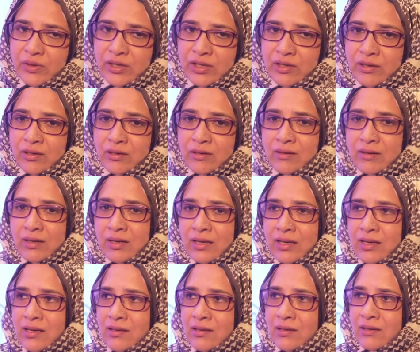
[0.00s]
we are
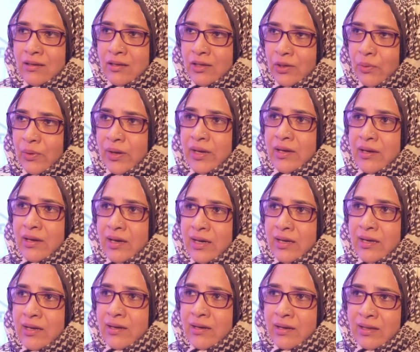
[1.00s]
doing
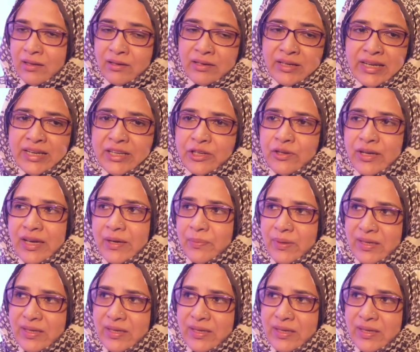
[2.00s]
in a day-to-day